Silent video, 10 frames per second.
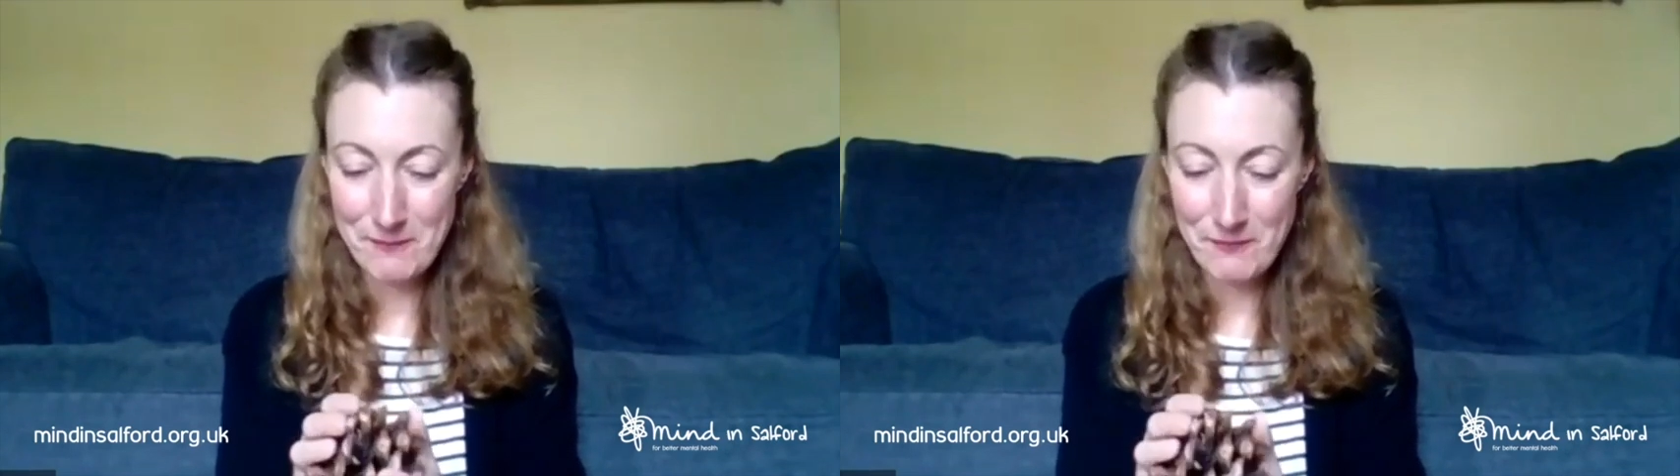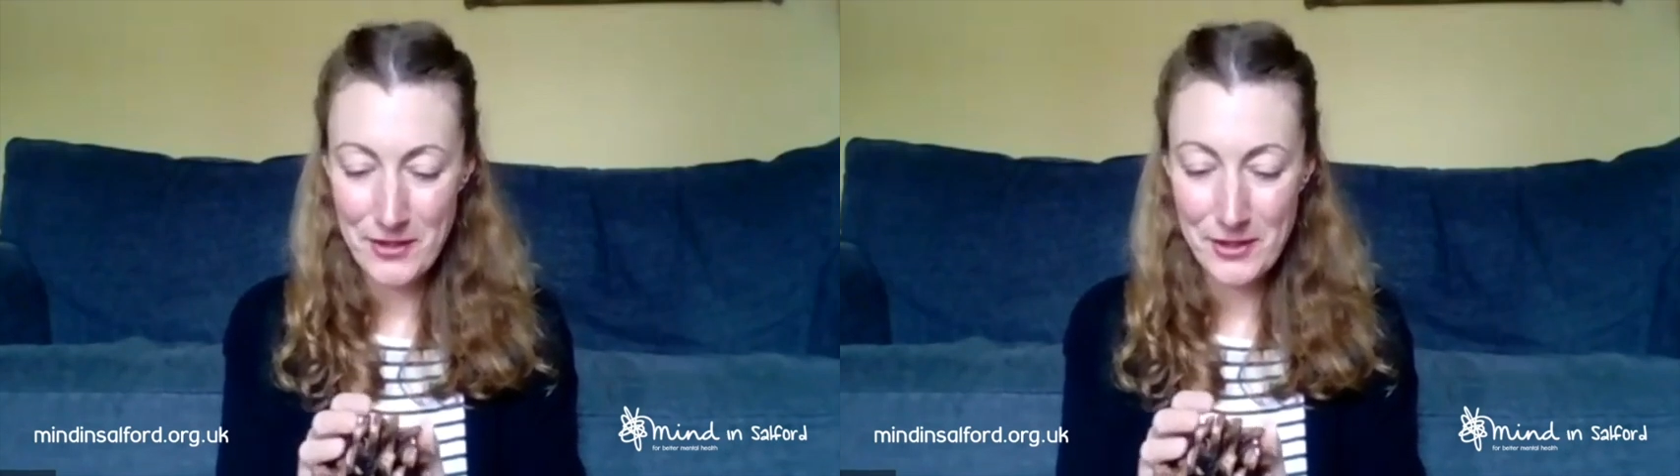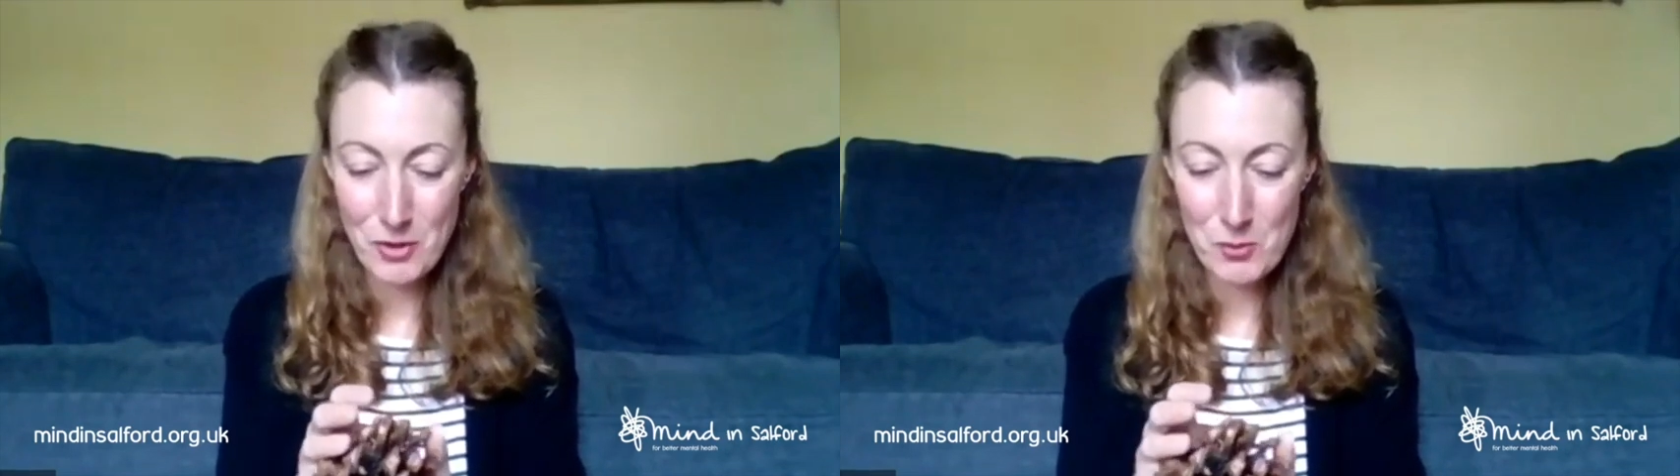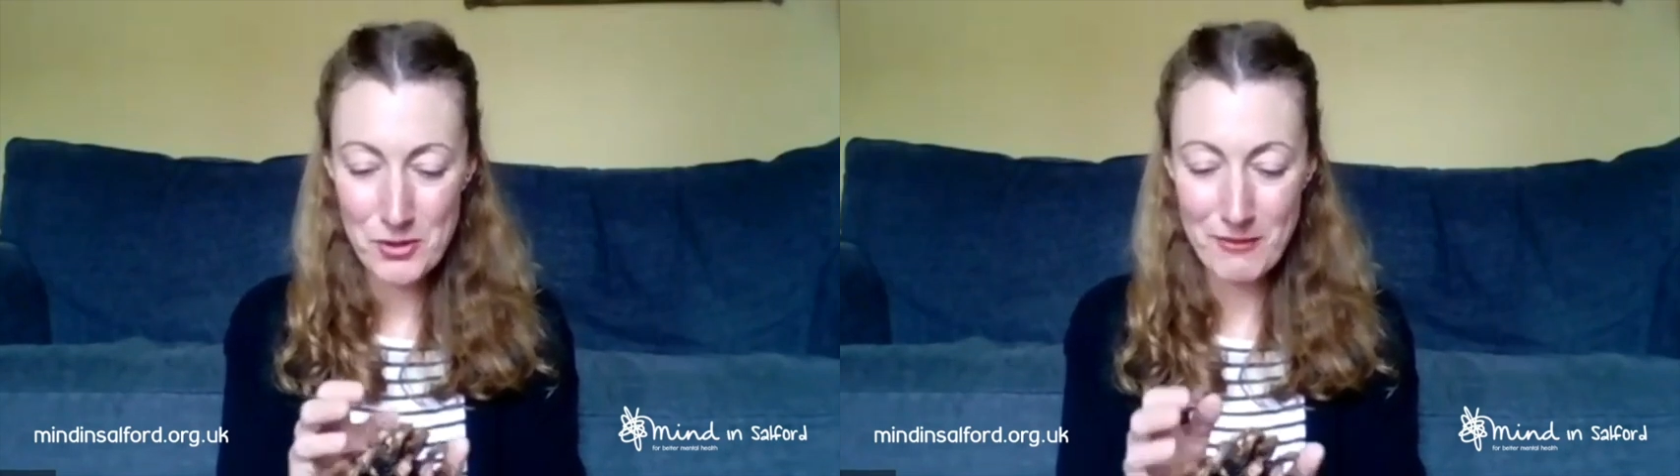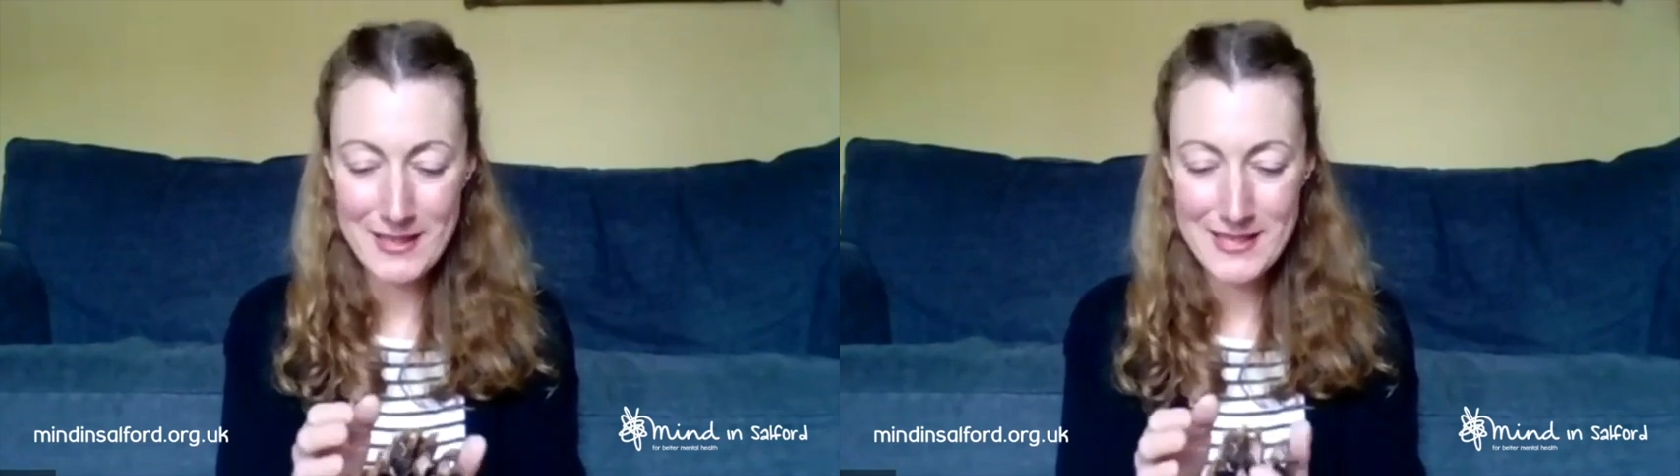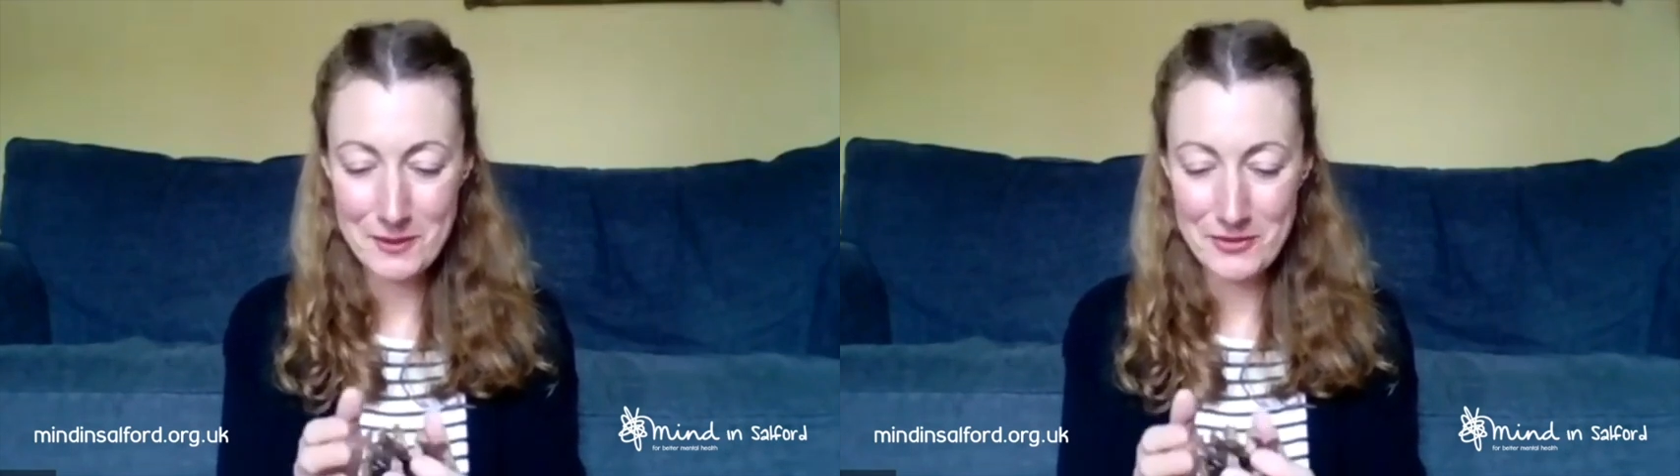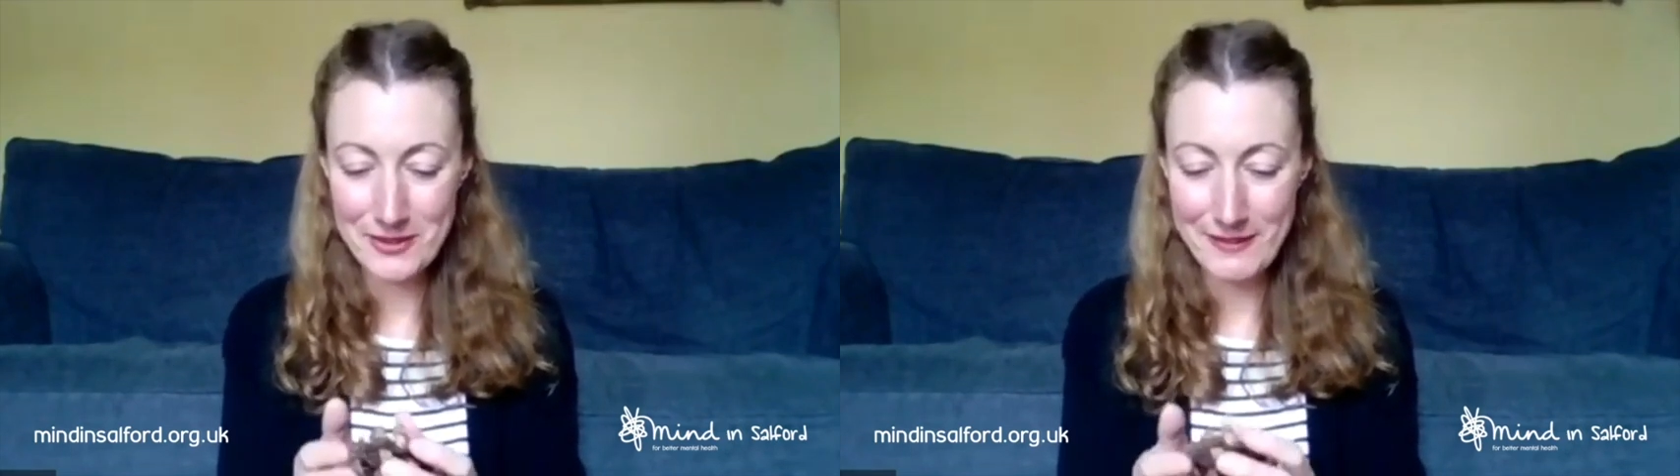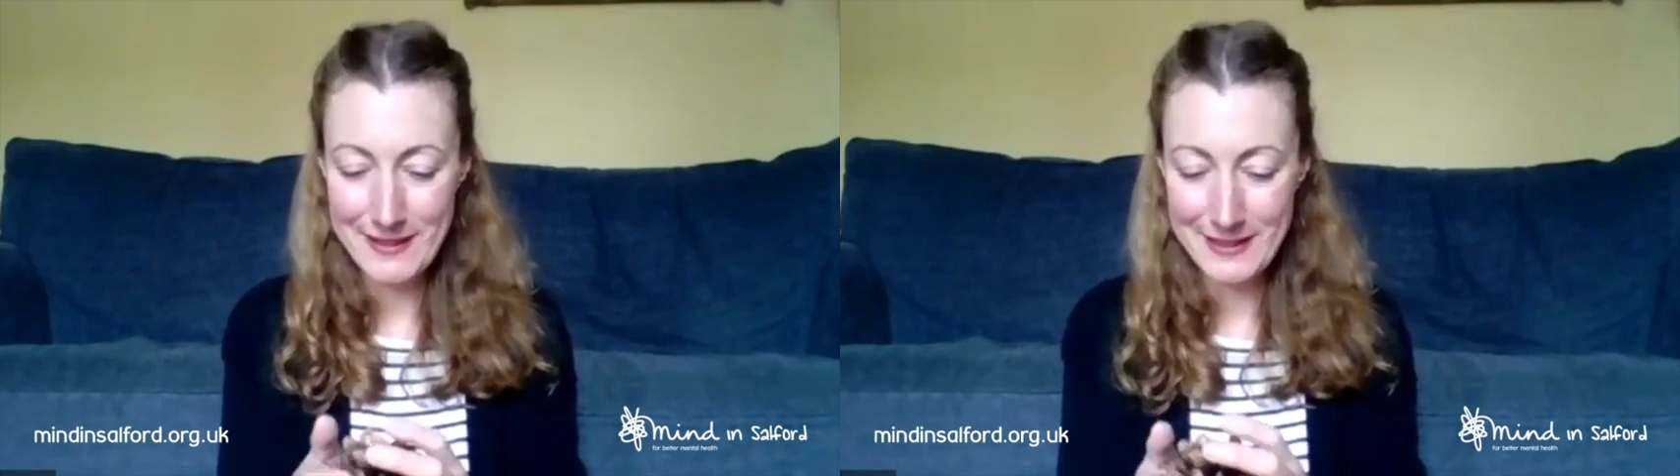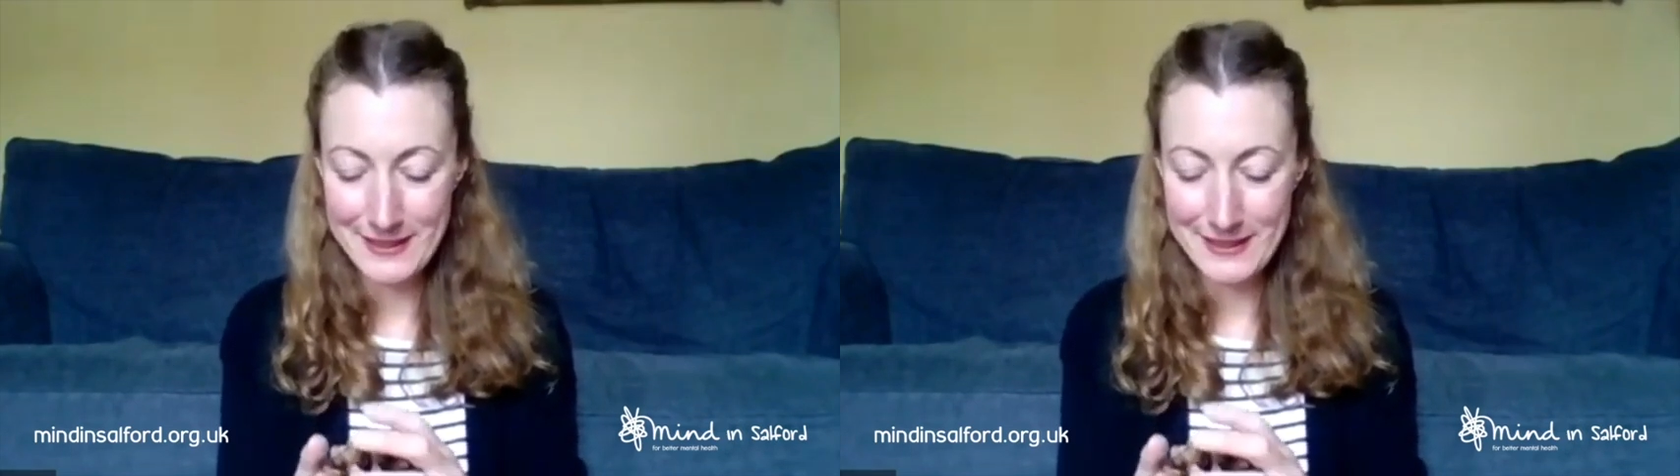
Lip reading: You can open your eyes now if you like.